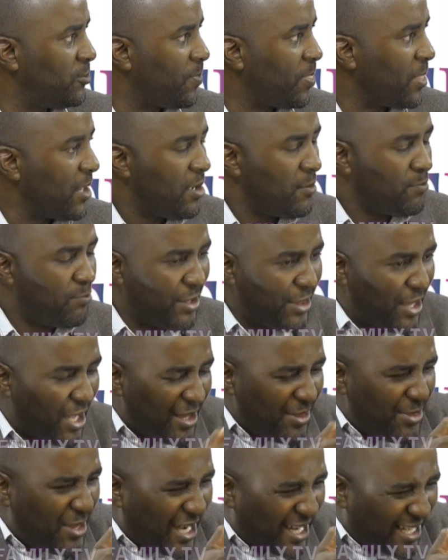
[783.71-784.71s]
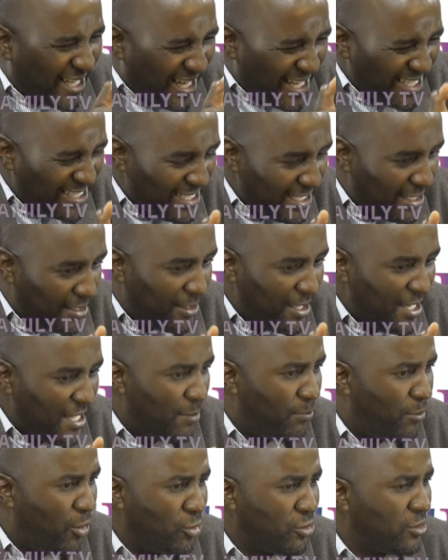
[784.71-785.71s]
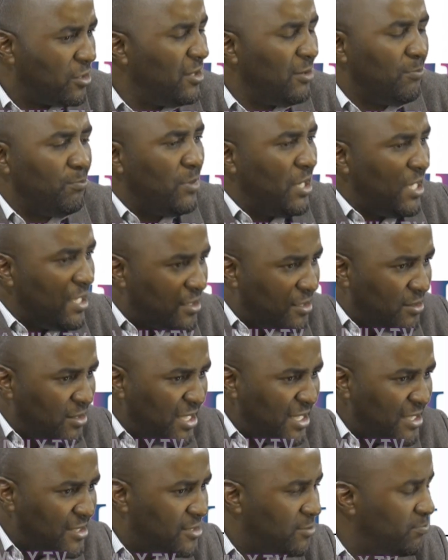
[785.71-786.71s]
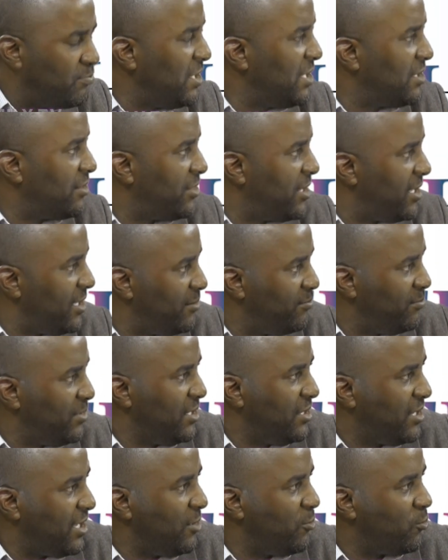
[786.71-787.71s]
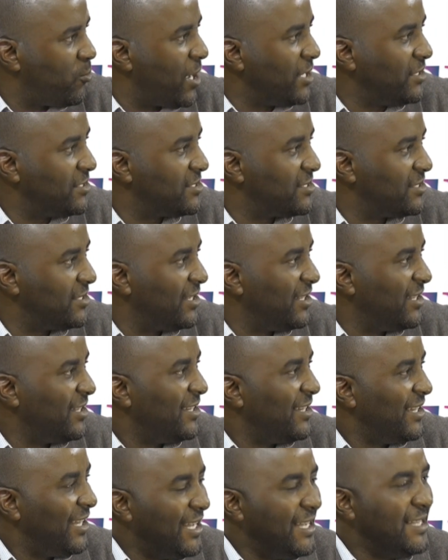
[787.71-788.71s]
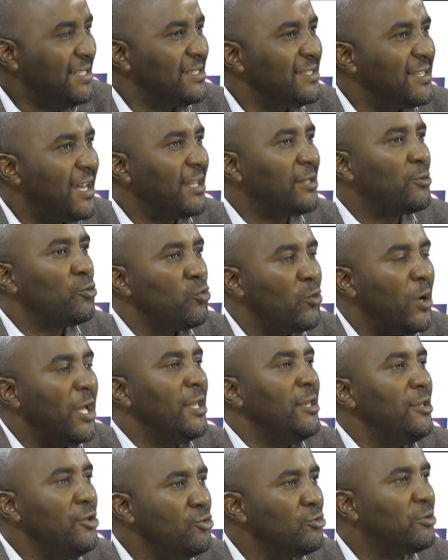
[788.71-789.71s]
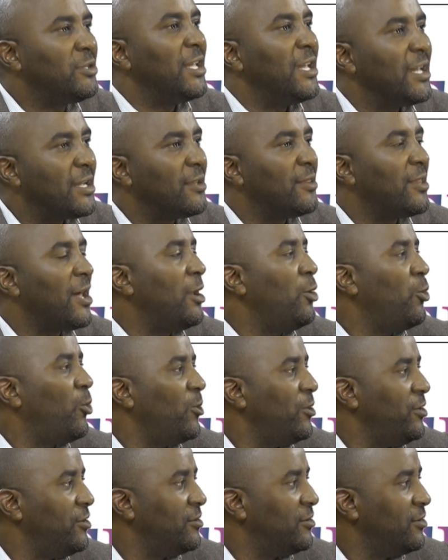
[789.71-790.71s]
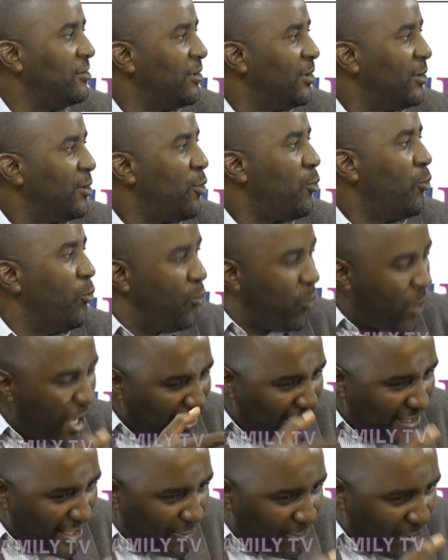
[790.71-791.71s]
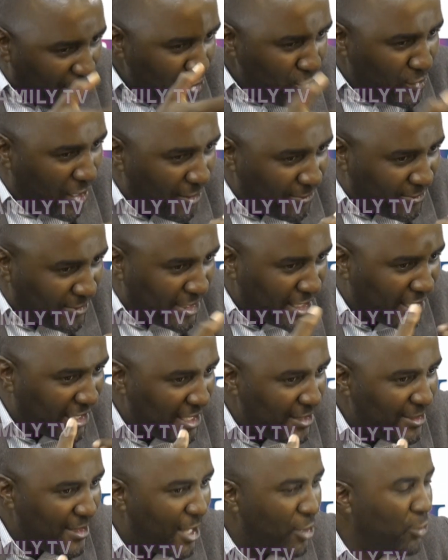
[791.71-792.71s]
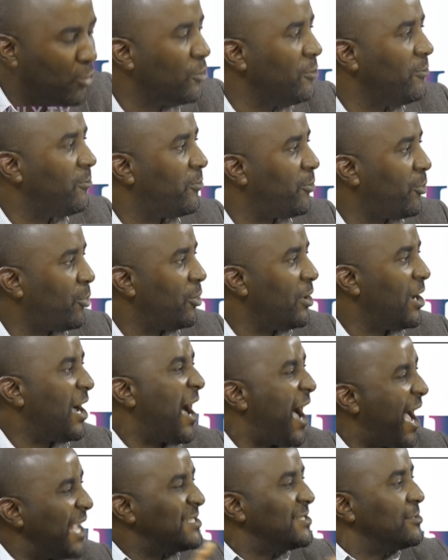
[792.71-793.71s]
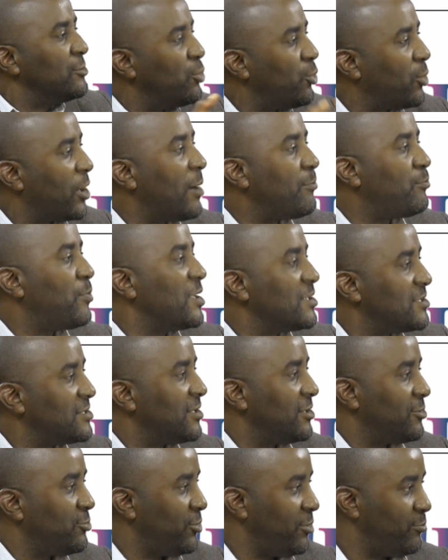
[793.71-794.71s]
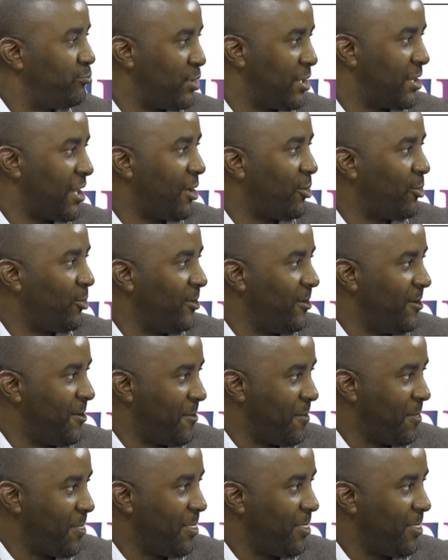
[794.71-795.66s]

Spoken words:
Mm. But the classic thing about be it needs, be they wants, is that when you take the loan, whatever you have taken the loan for has no capacity to repay the loan.